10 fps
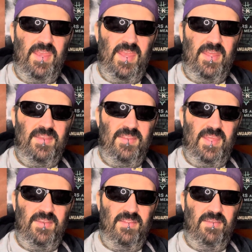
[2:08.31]
And
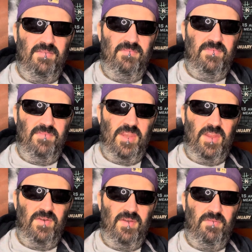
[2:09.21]
then
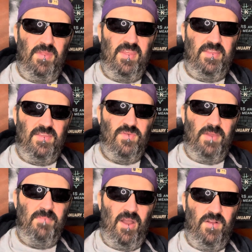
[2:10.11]
everybody thinks he's great
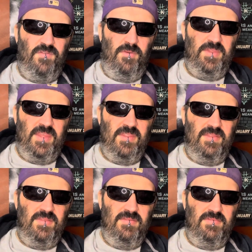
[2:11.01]
and powerful, but then